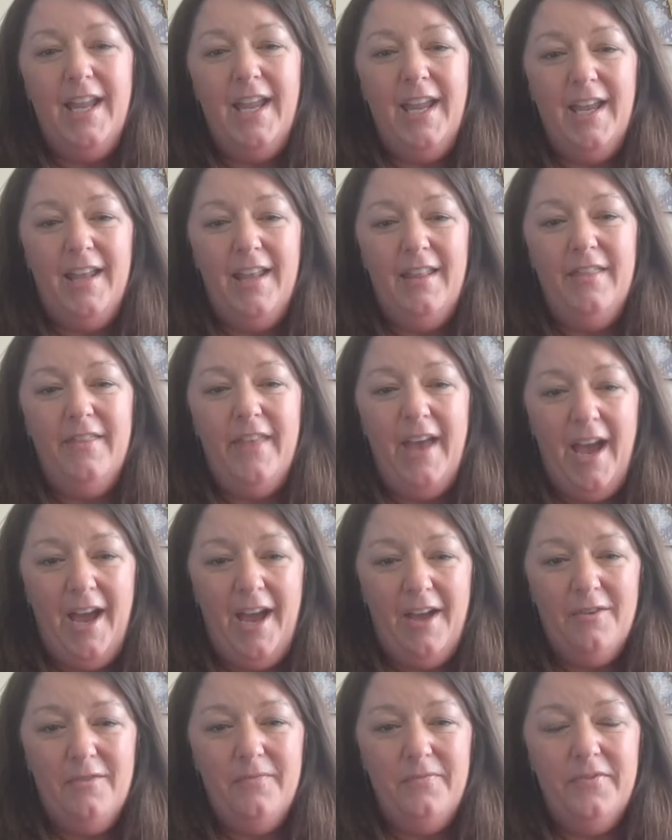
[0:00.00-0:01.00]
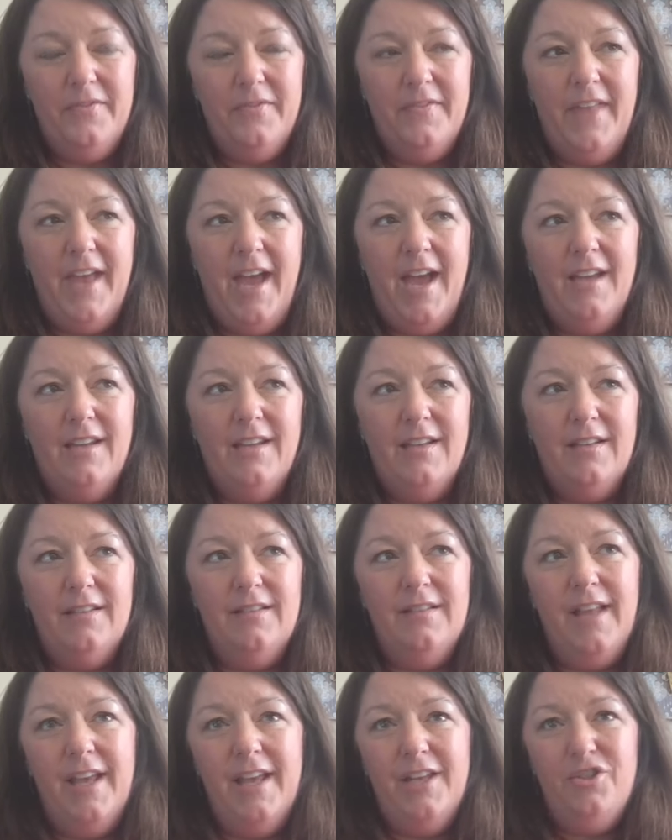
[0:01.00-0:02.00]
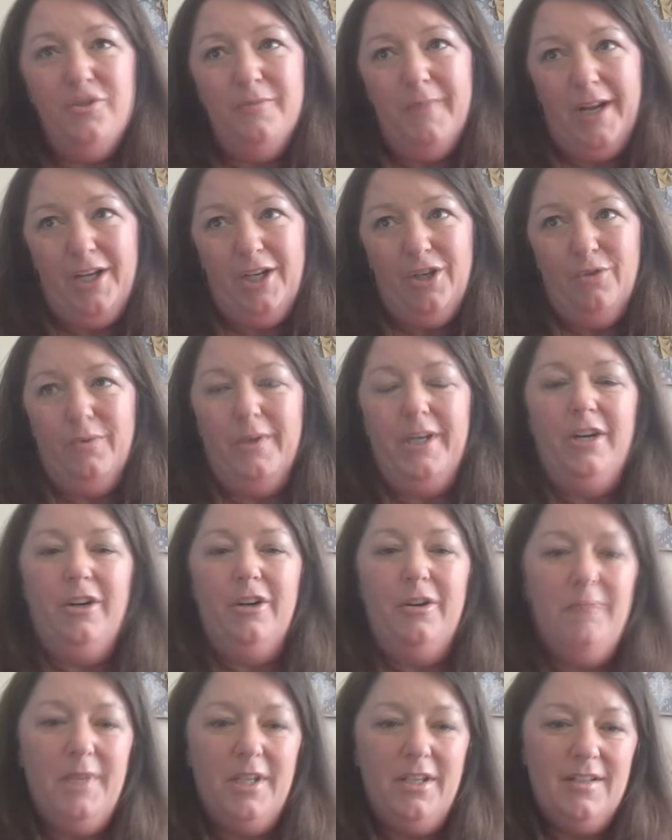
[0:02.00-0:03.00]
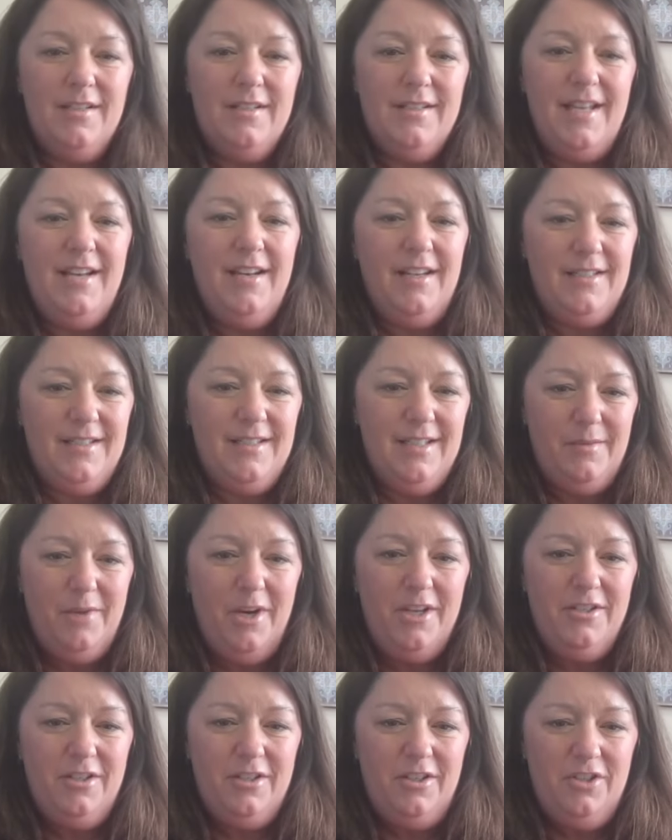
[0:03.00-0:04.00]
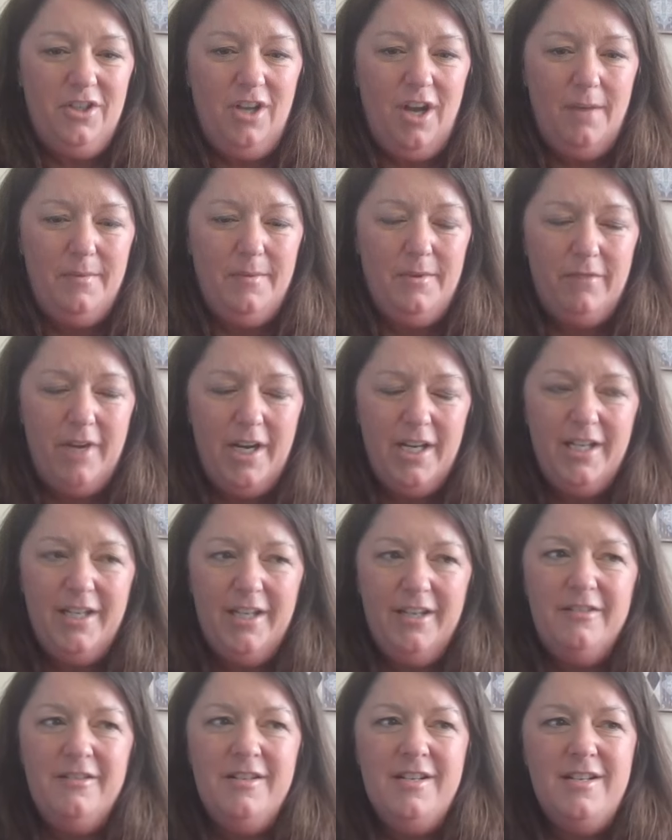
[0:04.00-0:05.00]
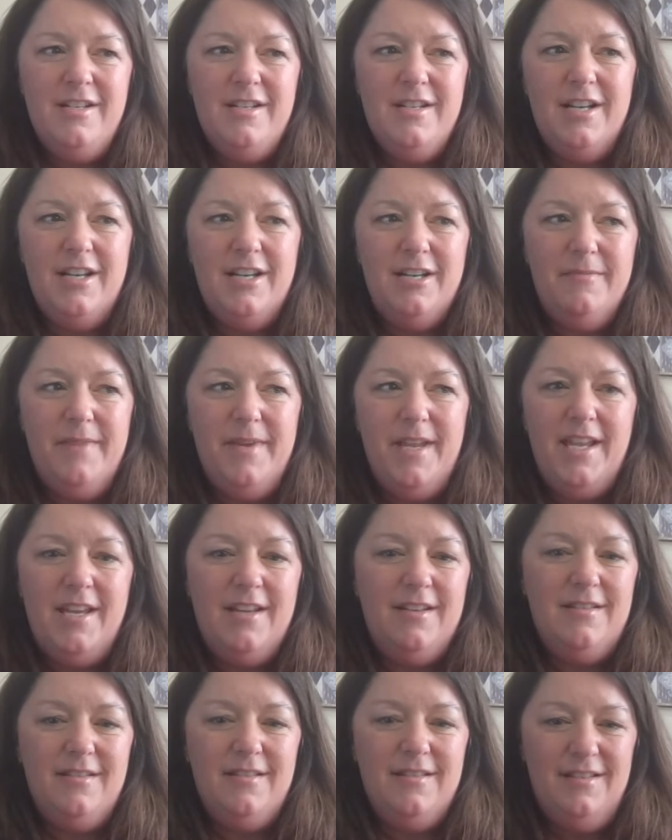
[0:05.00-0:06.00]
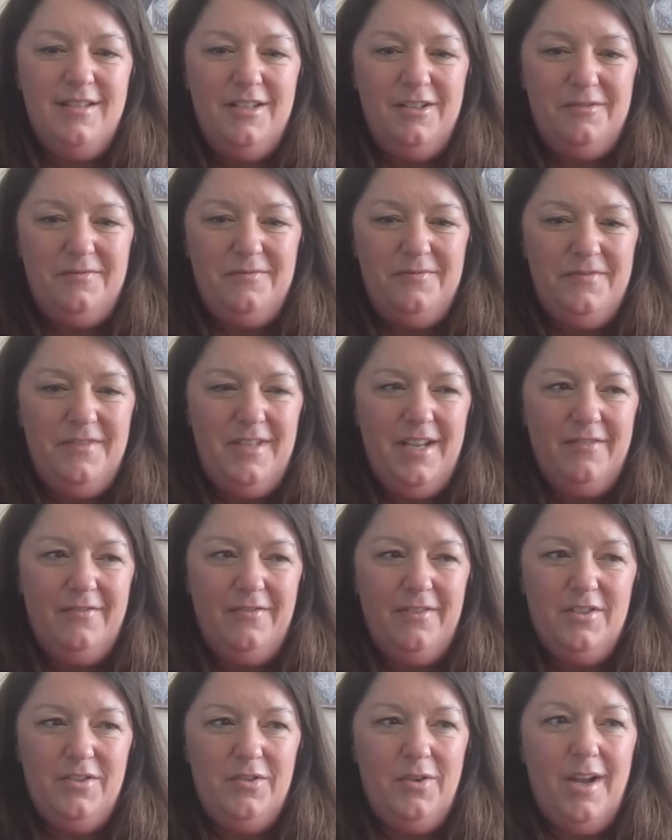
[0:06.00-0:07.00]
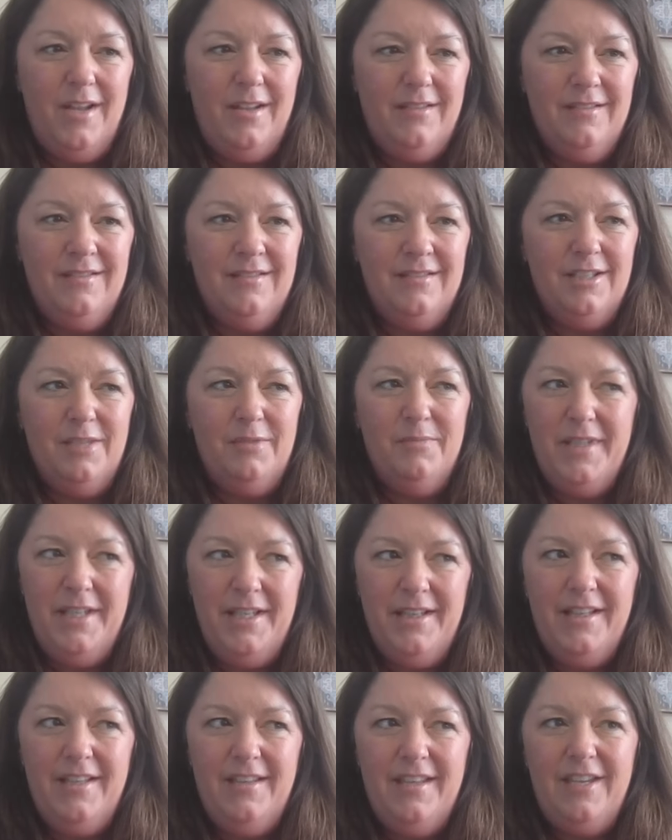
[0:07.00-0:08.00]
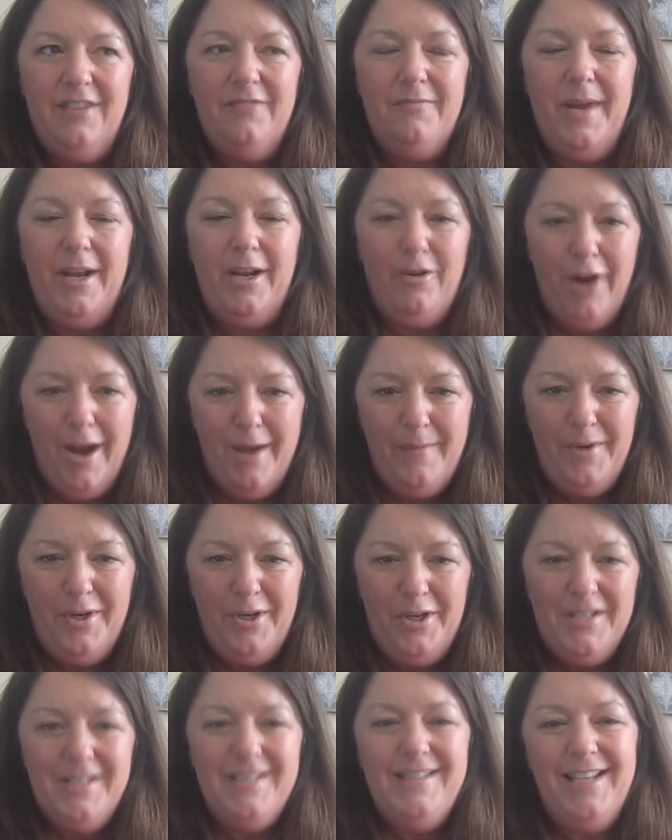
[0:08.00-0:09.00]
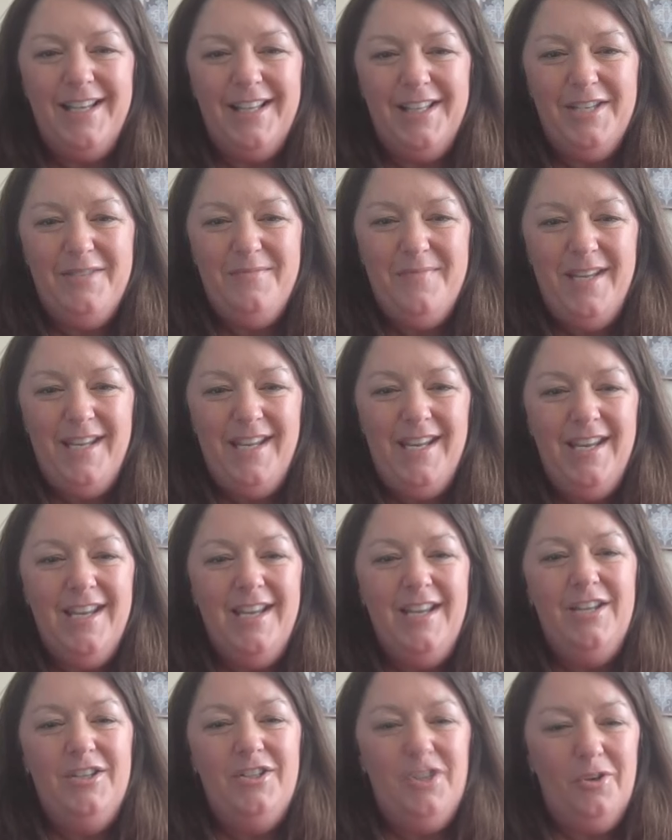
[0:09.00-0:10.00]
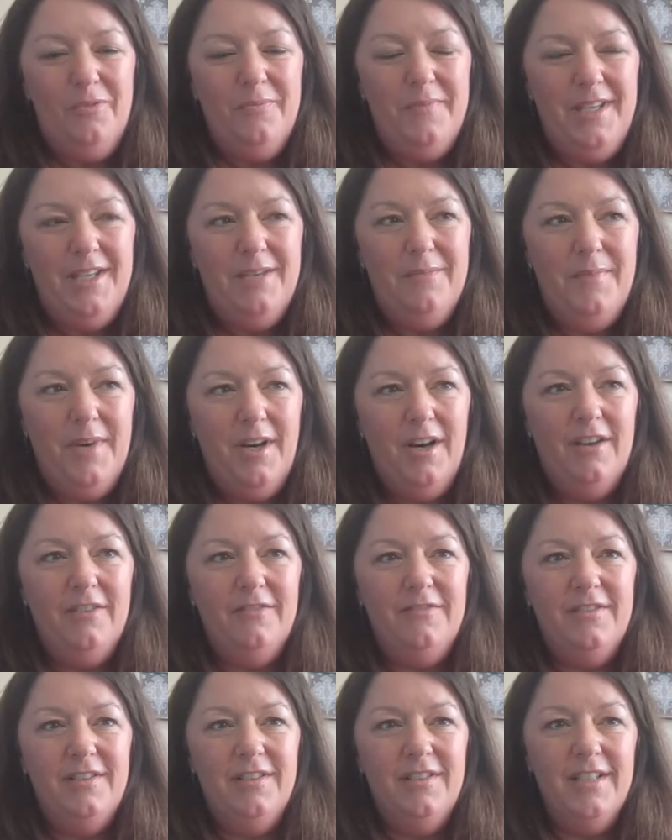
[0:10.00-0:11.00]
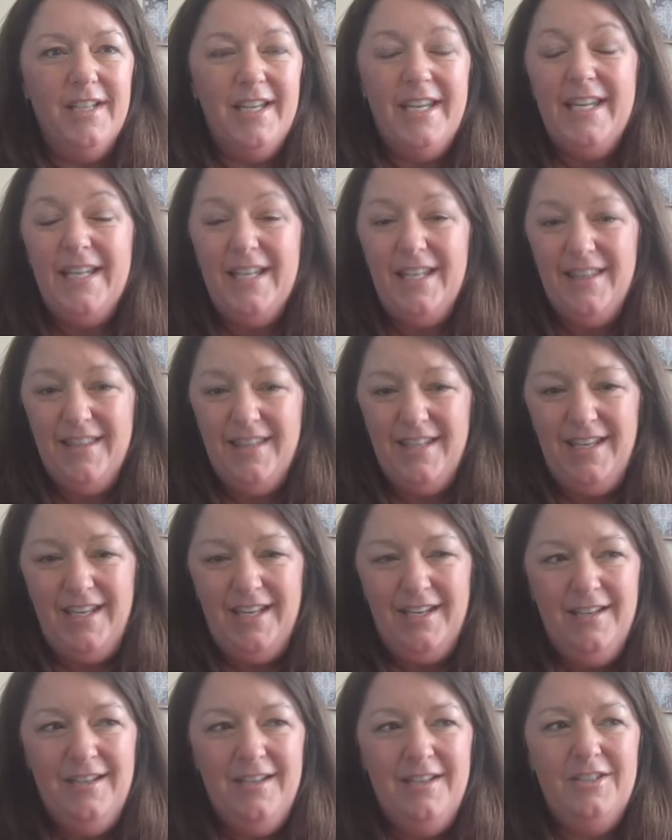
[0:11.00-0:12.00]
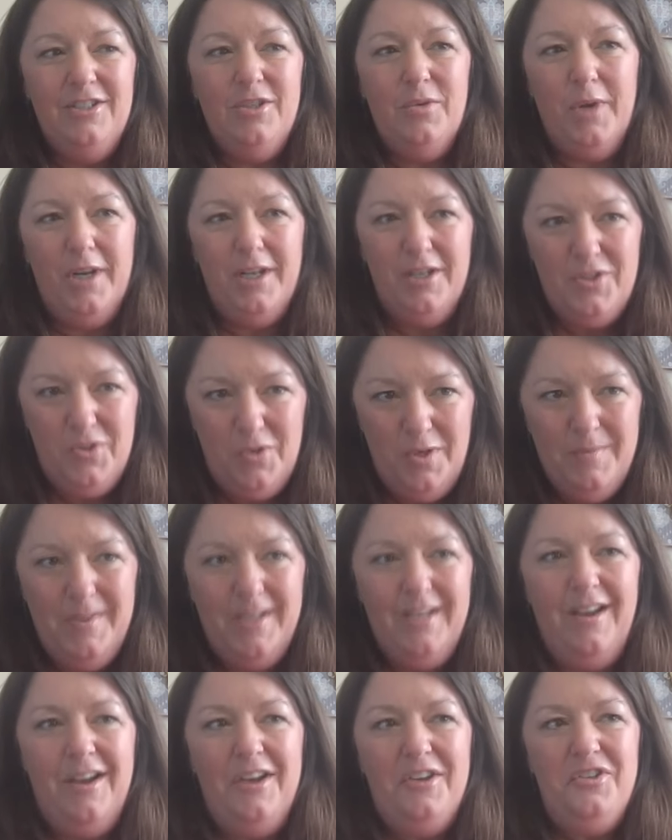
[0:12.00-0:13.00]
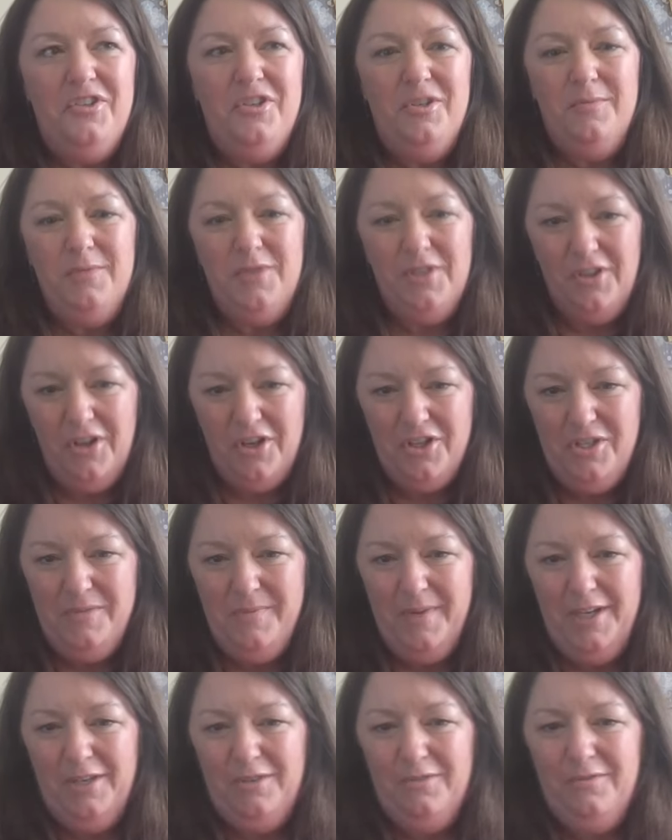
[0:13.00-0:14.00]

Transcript: And that, that led to my career because that next summer I took a job in radio. Um, and, you know, never, so I completely think of my grandma telling me, don't be above anything to wearing a soybean costume to launching my